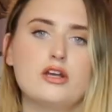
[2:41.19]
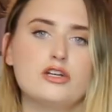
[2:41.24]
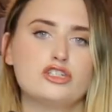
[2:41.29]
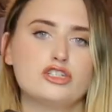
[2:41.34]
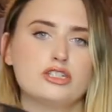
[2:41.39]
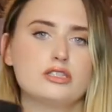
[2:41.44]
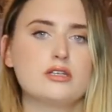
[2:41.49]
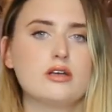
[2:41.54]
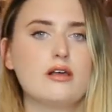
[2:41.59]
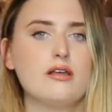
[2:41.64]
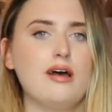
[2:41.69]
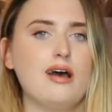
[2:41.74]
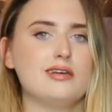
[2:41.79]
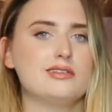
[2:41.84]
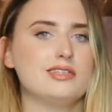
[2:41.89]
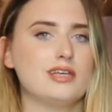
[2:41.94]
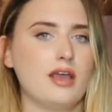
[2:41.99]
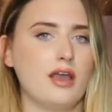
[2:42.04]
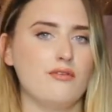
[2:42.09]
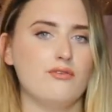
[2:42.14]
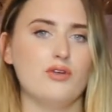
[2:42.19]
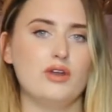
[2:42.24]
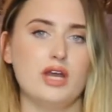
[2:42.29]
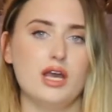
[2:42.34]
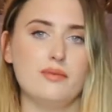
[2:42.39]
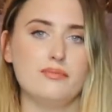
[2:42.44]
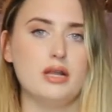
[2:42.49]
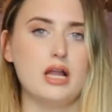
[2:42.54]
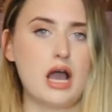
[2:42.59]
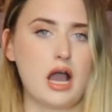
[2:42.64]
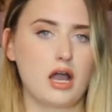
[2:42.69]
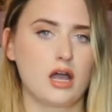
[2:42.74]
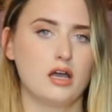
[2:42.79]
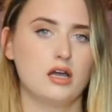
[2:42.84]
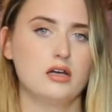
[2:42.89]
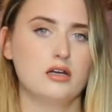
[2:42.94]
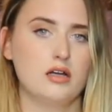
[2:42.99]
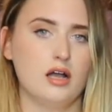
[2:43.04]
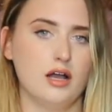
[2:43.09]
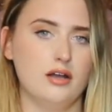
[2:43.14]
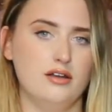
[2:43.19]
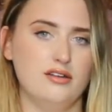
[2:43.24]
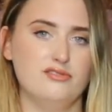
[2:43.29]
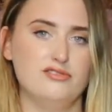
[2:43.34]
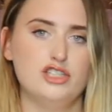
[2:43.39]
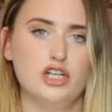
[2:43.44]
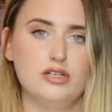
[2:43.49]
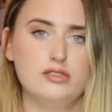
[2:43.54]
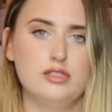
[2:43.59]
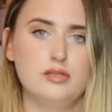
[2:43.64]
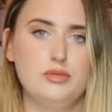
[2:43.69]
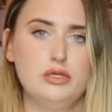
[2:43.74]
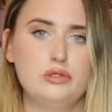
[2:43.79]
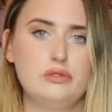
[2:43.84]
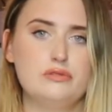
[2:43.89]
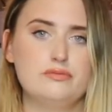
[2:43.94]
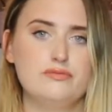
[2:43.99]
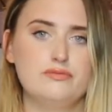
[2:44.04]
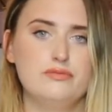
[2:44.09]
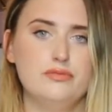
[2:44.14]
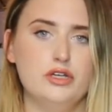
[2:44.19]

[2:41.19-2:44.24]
Just a classic everyday black kind of Chelsea boot.